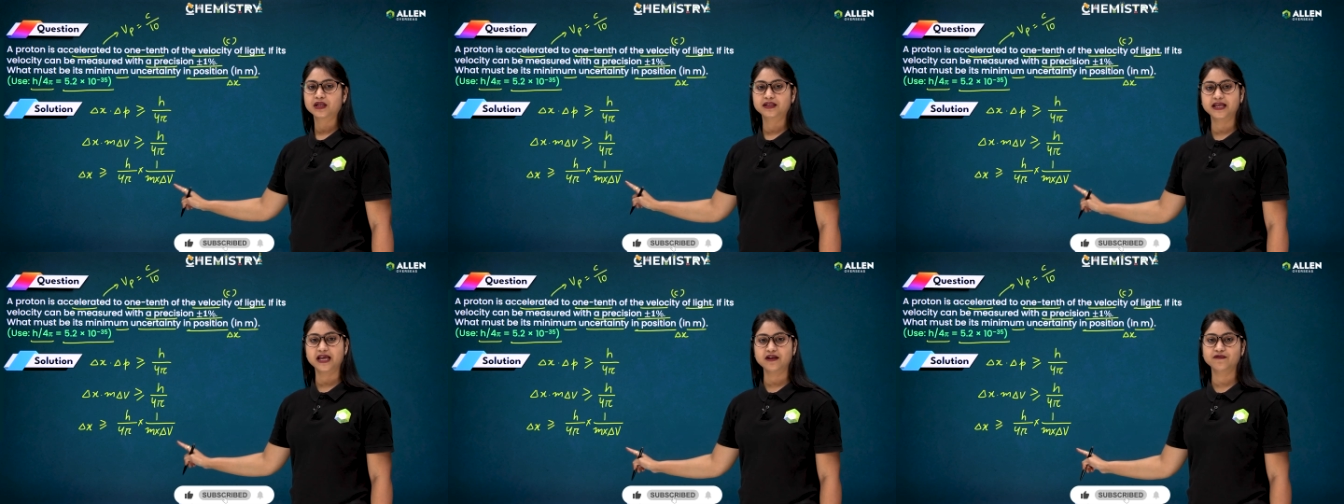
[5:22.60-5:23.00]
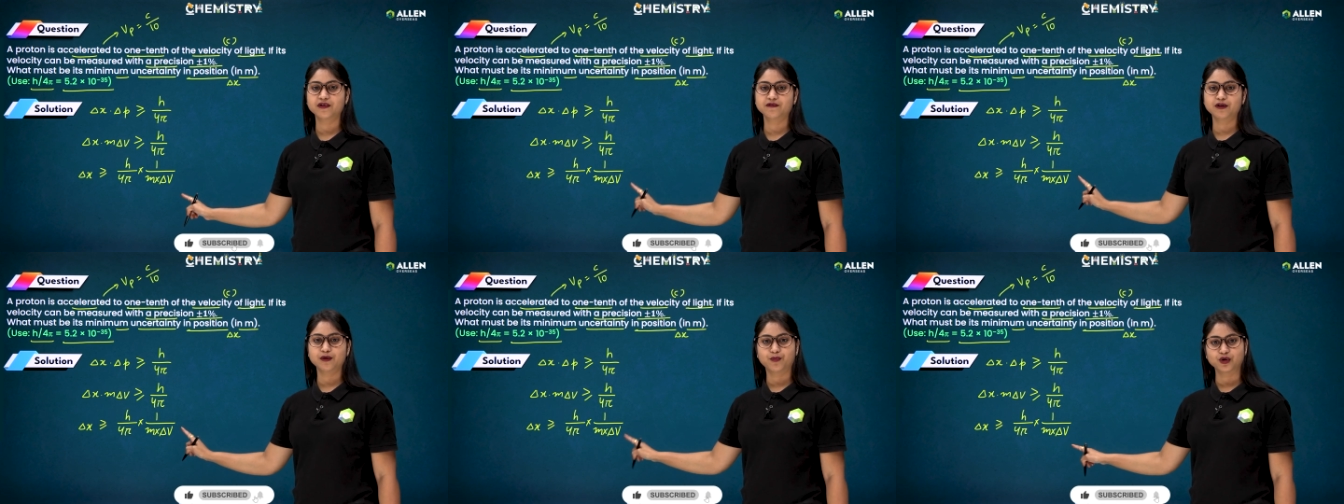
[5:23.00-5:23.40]
Then we
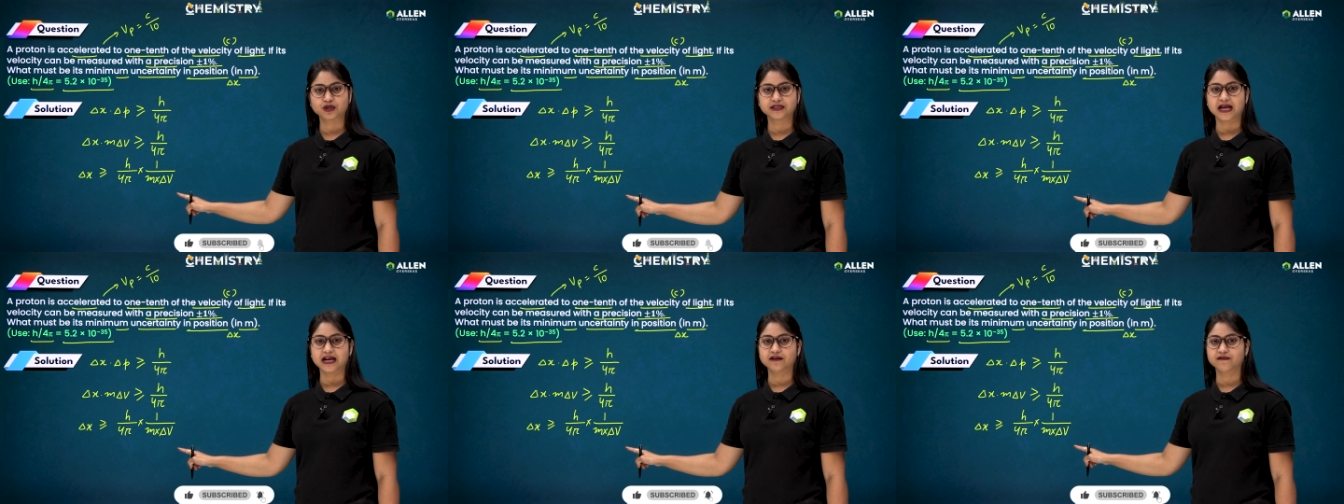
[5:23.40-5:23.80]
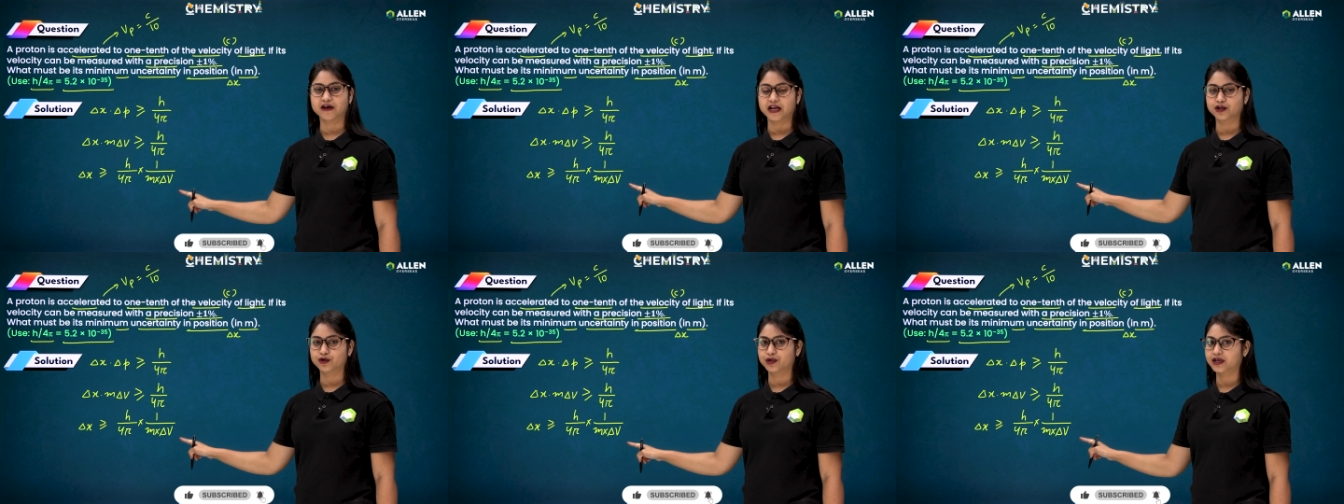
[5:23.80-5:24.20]
will put that
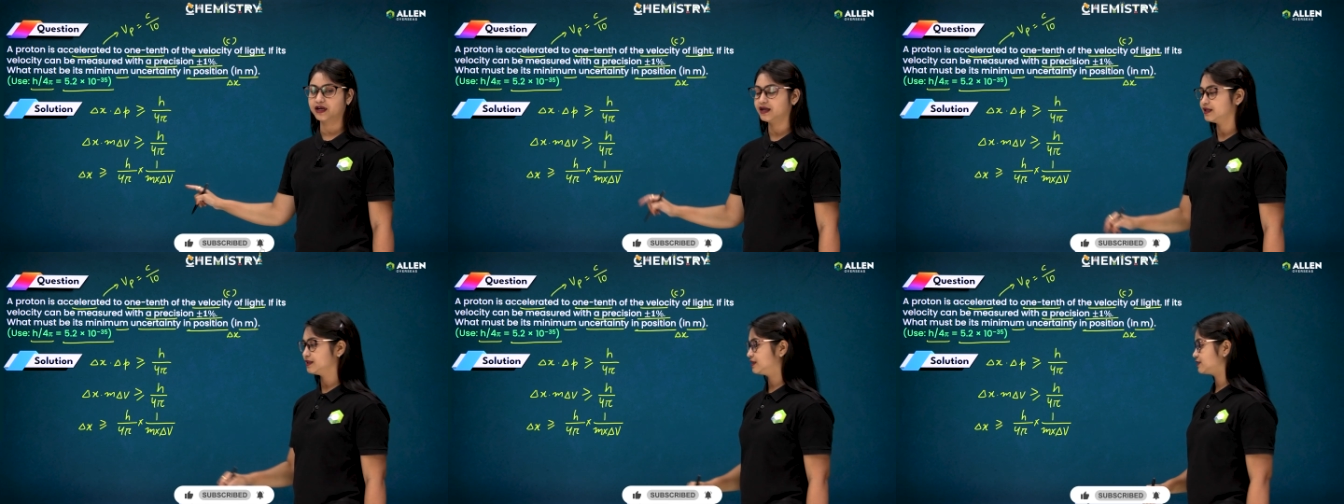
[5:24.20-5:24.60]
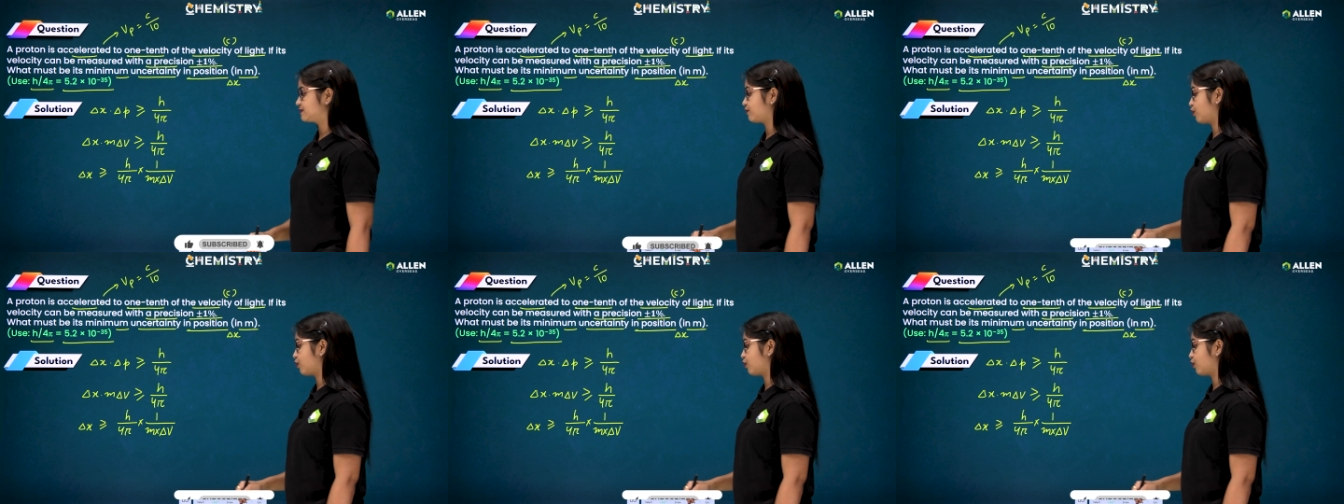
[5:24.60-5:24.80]
value here in this